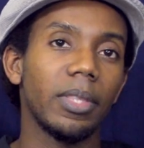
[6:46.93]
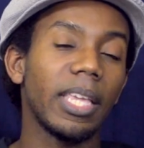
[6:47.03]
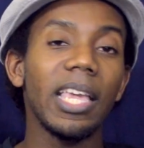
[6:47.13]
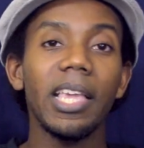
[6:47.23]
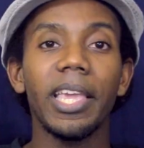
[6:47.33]

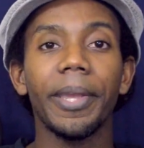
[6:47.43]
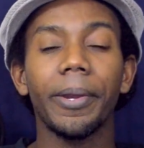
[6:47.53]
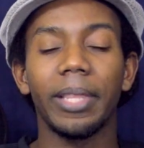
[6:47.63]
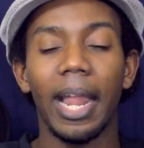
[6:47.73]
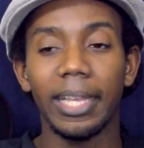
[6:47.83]
The key
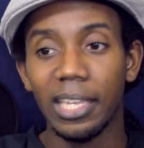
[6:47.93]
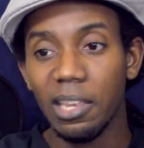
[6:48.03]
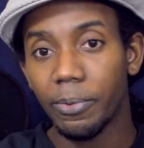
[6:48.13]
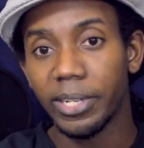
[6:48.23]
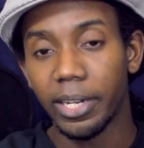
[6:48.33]
here that I
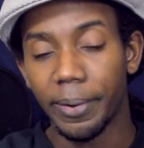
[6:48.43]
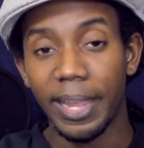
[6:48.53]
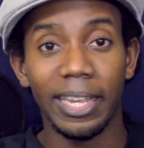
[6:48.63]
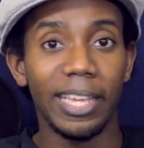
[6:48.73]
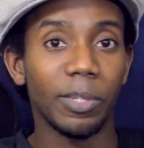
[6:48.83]
keep
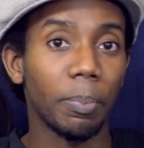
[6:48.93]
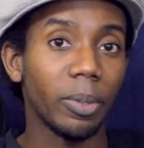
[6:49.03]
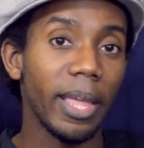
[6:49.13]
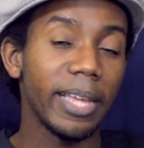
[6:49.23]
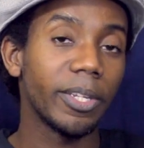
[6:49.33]
reiterating is
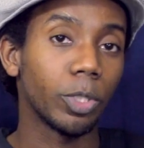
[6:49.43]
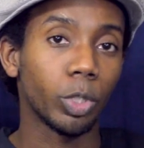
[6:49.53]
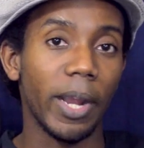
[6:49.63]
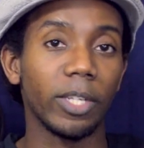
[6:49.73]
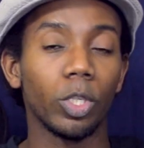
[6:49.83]
play to your
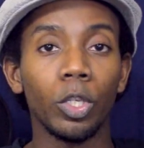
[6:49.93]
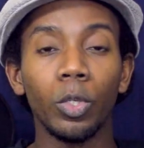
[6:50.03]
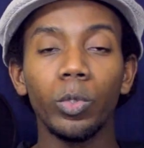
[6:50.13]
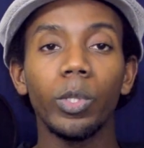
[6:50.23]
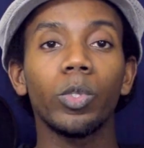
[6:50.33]
strengths.
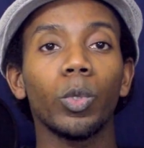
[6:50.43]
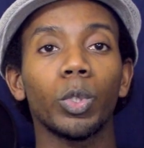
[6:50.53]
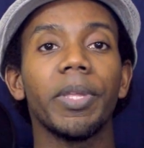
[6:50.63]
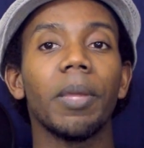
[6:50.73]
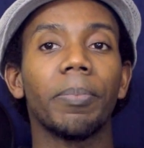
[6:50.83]
Use the
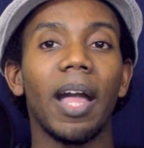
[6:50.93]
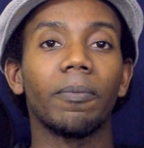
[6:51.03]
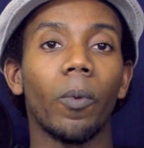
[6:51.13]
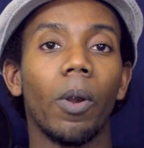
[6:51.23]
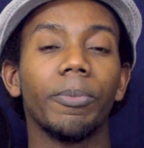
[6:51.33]
social media
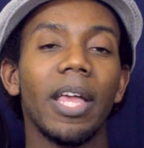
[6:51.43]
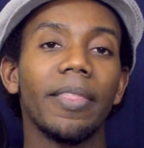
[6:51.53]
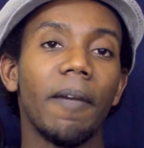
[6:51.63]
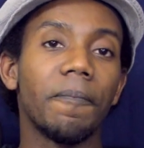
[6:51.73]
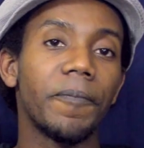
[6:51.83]
platforms
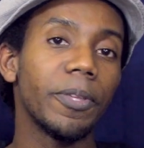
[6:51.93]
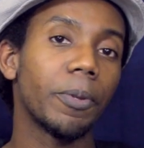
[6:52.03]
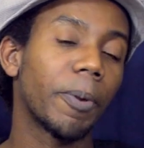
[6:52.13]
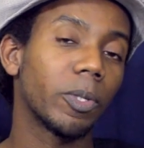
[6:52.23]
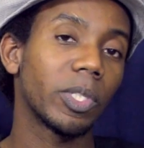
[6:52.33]
that fit
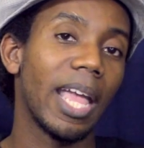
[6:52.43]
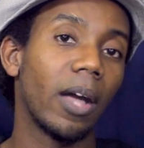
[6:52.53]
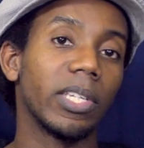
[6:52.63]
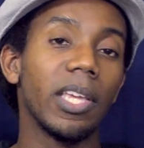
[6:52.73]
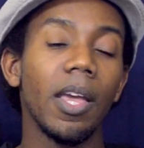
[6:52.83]
your
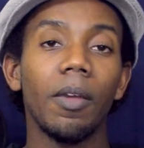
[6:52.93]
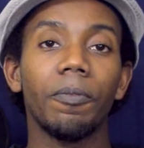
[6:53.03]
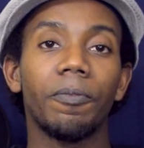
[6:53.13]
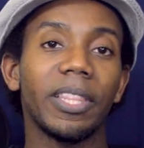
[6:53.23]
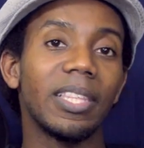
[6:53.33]
personality,
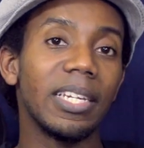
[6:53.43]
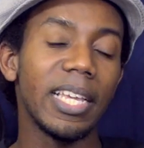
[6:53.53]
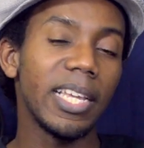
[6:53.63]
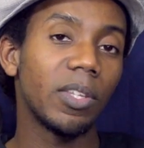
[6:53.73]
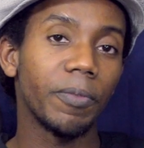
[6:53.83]
fit the
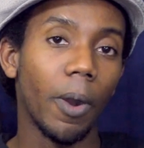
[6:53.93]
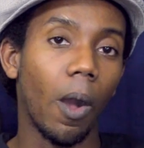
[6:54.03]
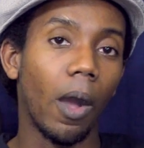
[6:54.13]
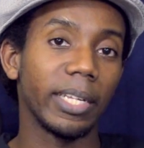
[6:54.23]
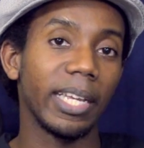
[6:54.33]
needs of your
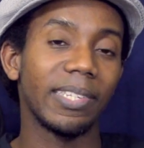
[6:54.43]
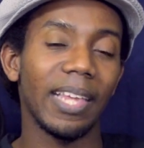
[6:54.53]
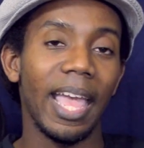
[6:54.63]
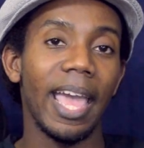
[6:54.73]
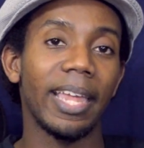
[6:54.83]

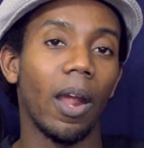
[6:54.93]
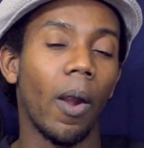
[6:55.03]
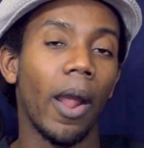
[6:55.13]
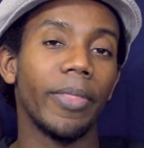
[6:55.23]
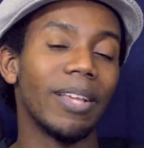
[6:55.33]
audience and
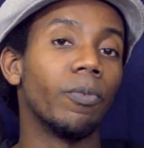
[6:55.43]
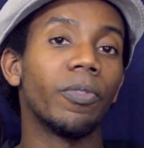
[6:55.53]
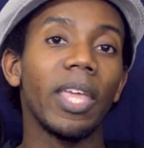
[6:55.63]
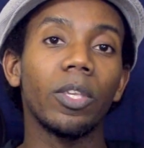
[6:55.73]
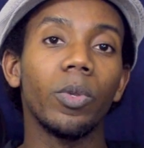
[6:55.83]
are, uh, that you
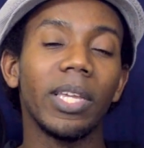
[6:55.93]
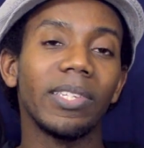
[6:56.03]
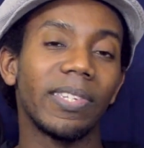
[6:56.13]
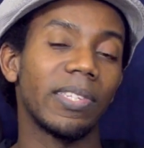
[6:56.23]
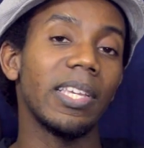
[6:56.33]
think you
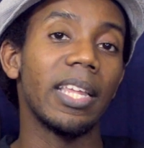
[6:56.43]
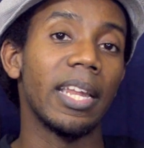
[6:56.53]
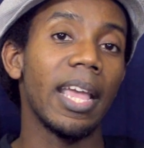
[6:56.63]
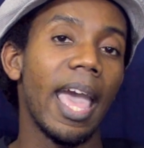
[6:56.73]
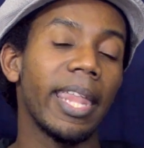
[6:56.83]
can succeed
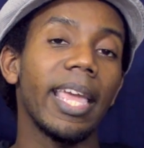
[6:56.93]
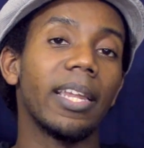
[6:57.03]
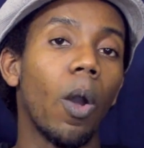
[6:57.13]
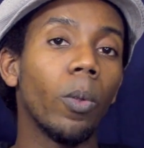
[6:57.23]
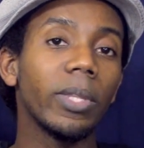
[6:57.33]
in. And
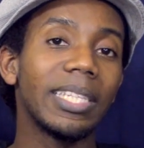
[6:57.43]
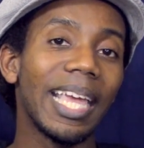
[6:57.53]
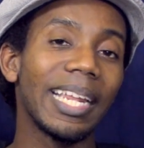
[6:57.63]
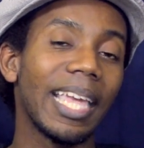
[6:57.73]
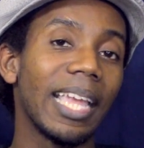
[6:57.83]
again, only
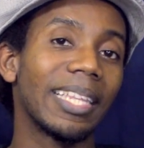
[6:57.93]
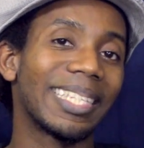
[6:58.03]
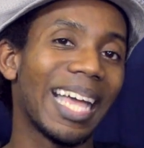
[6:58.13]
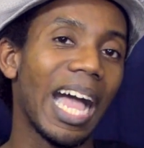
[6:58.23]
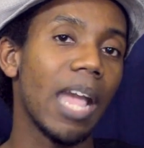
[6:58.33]
dedicate the
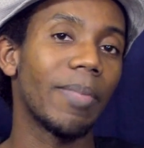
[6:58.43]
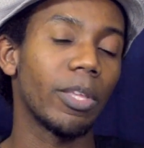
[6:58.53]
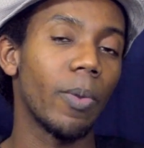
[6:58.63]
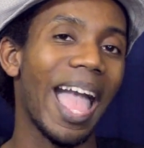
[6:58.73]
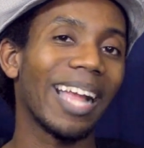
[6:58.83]
time
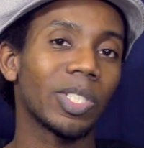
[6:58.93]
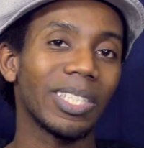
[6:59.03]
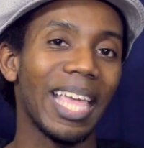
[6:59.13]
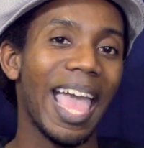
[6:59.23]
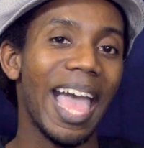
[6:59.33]
that you
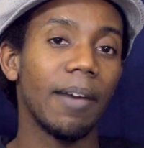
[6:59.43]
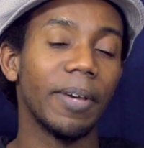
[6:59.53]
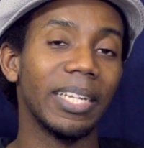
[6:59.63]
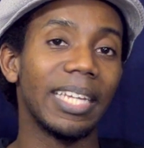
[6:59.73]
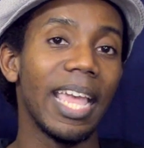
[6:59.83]
actually
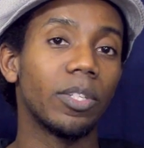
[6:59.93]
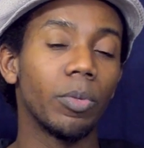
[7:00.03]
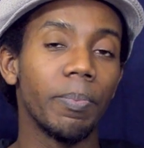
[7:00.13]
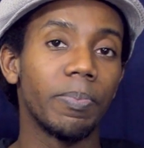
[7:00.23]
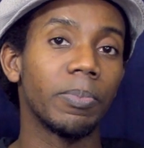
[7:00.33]
have a day
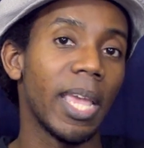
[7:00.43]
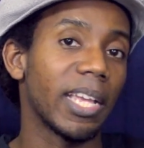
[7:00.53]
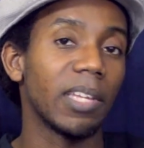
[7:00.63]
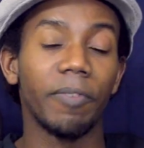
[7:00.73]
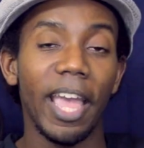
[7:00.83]
to
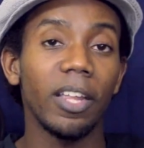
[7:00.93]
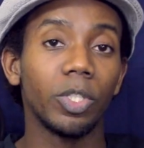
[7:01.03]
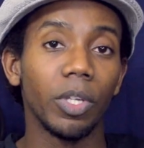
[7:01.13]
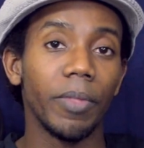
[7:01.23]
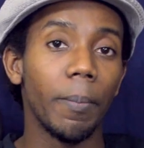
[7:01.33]
take
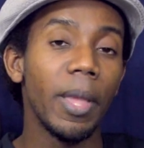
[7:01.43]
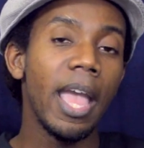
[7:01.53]
advantage of them